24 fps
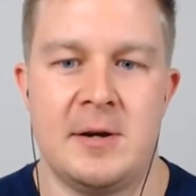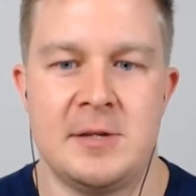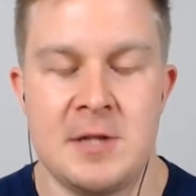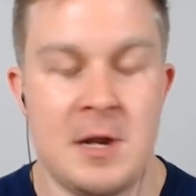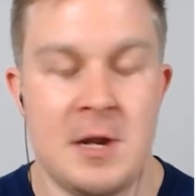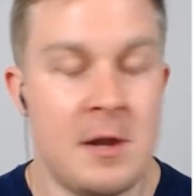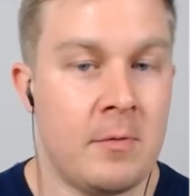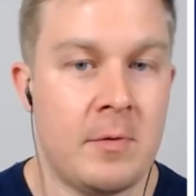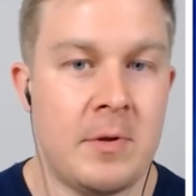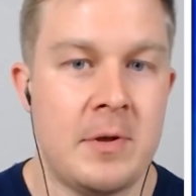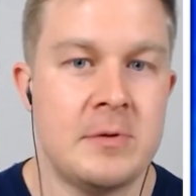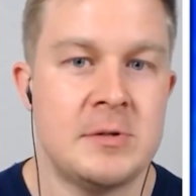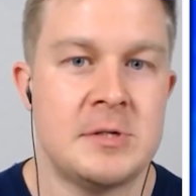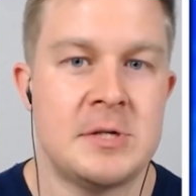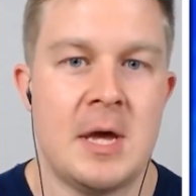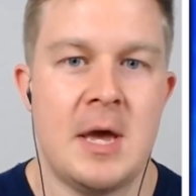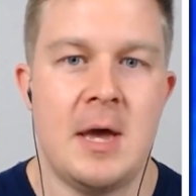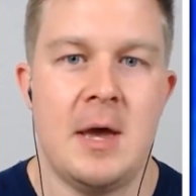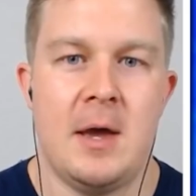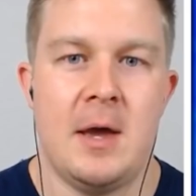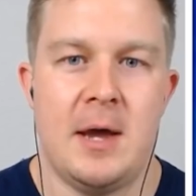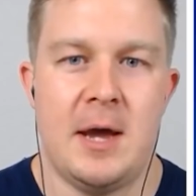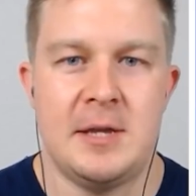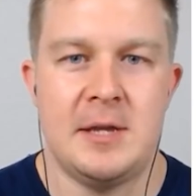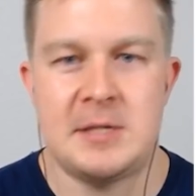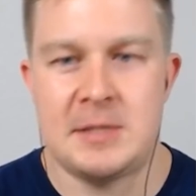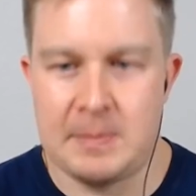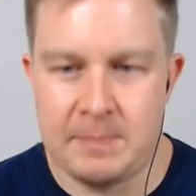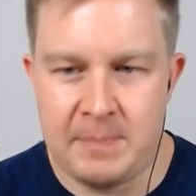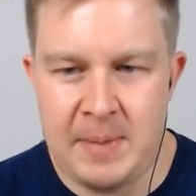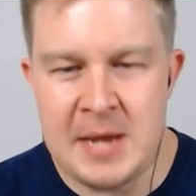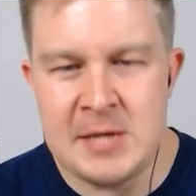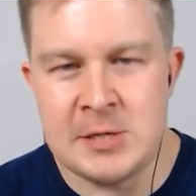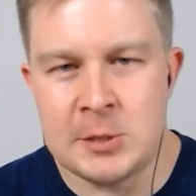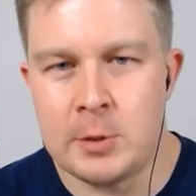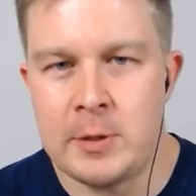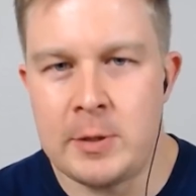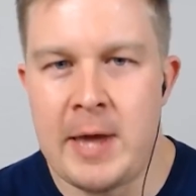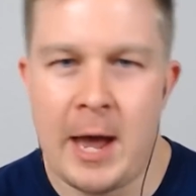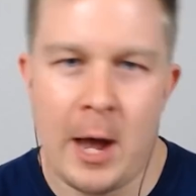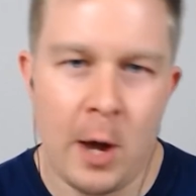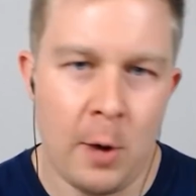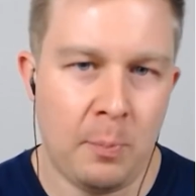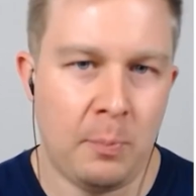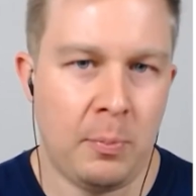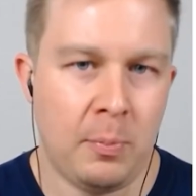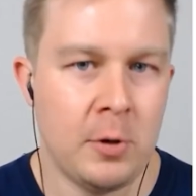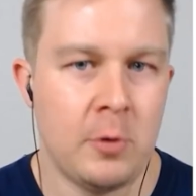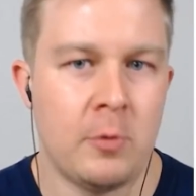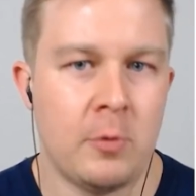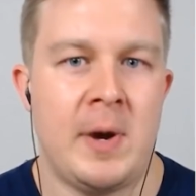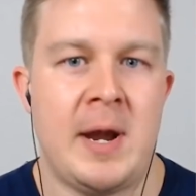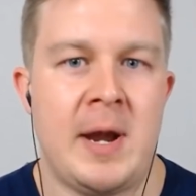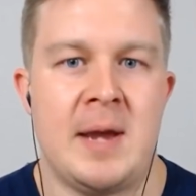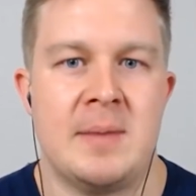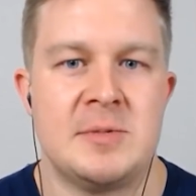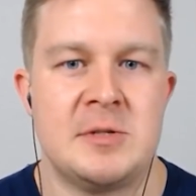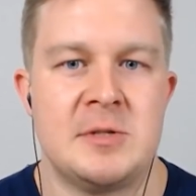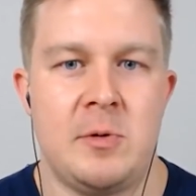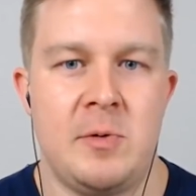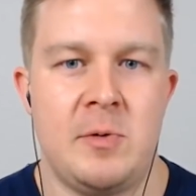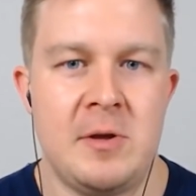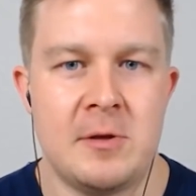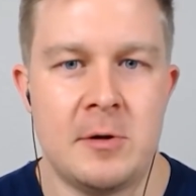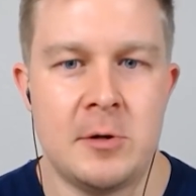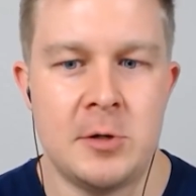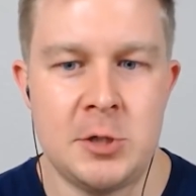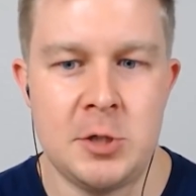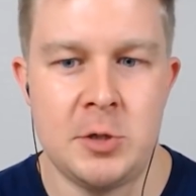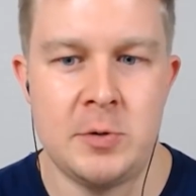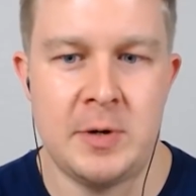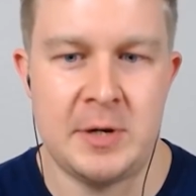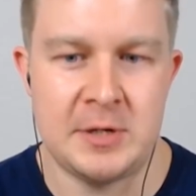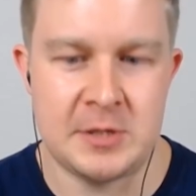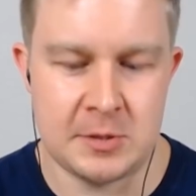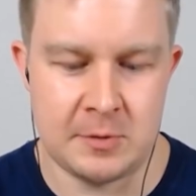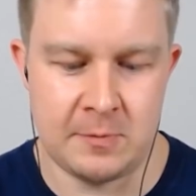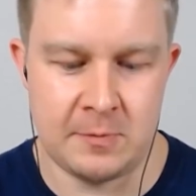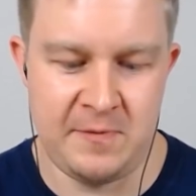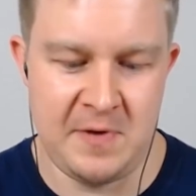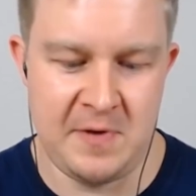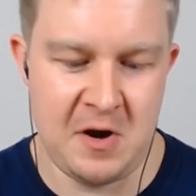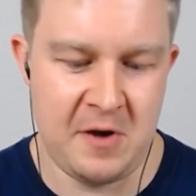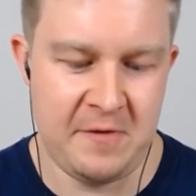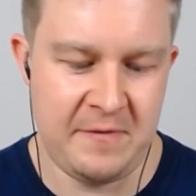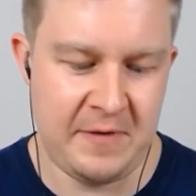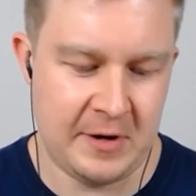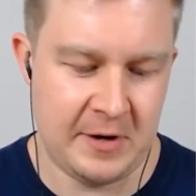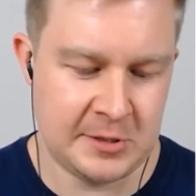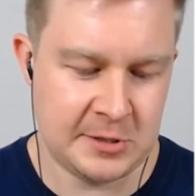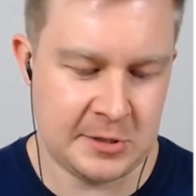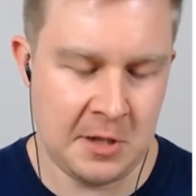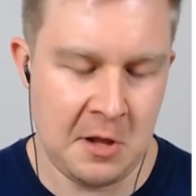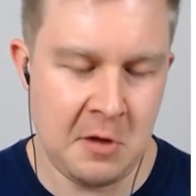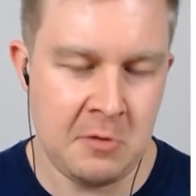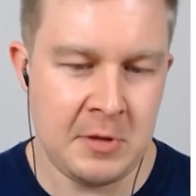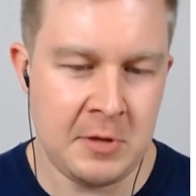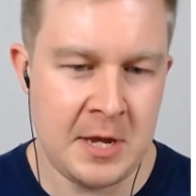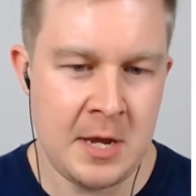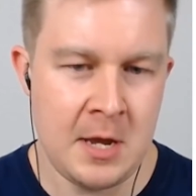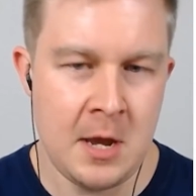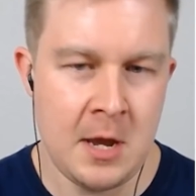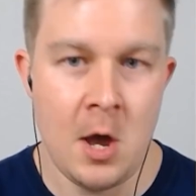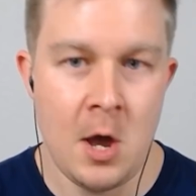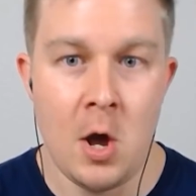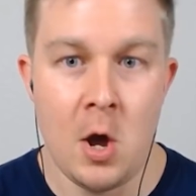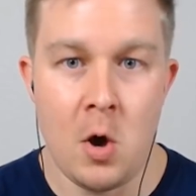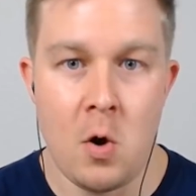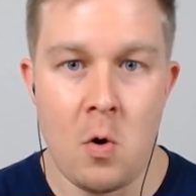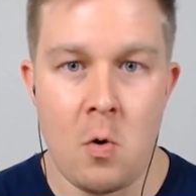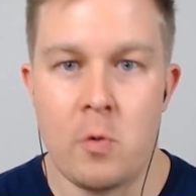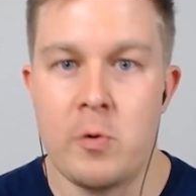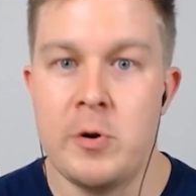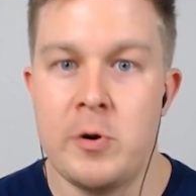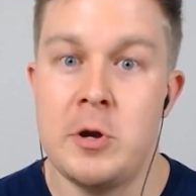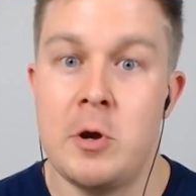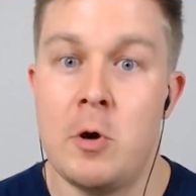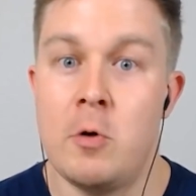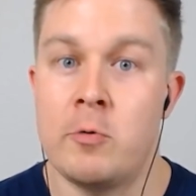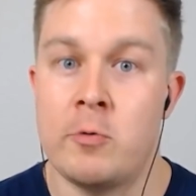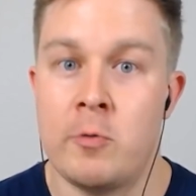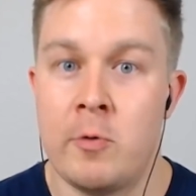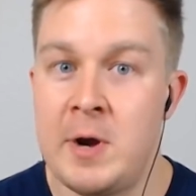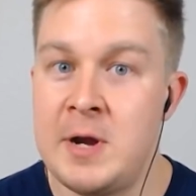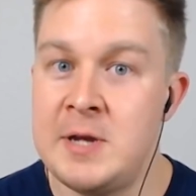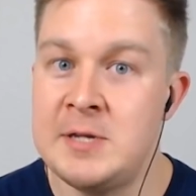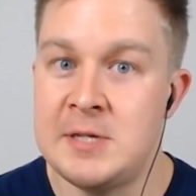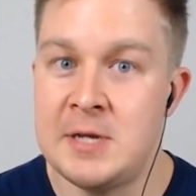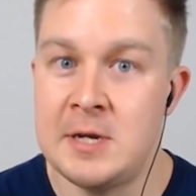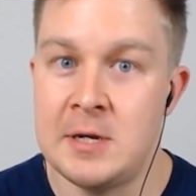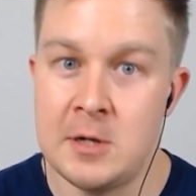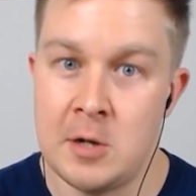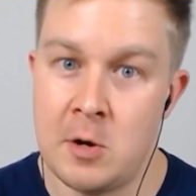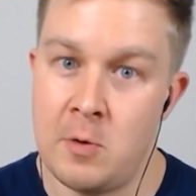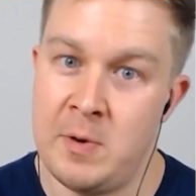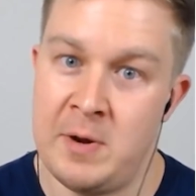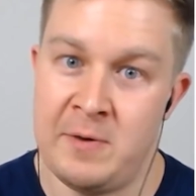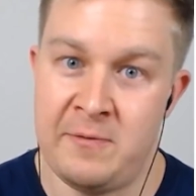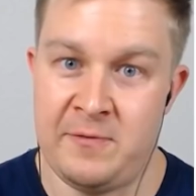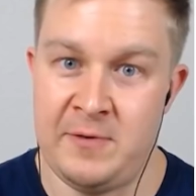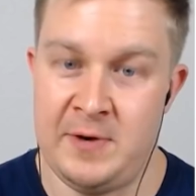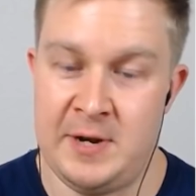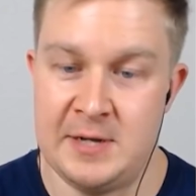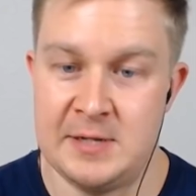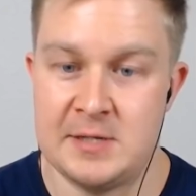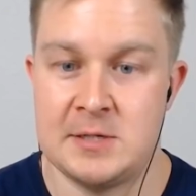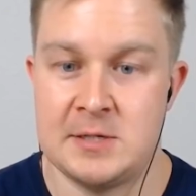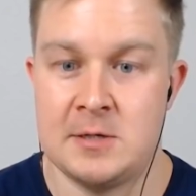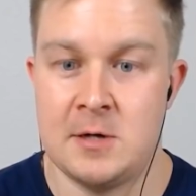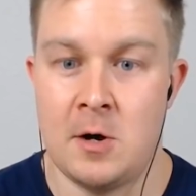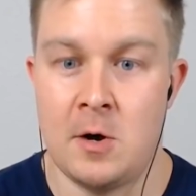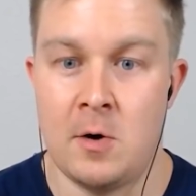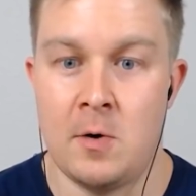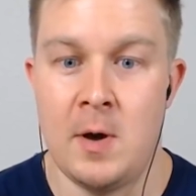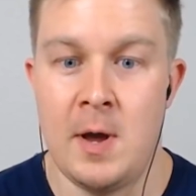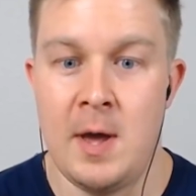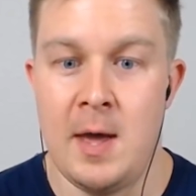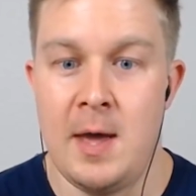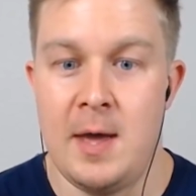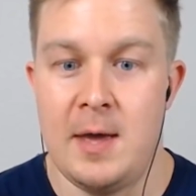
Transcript: It's another one of those, it's basically how blue ramps. You either do it very, very slowly, or you go crazy and go infinite. So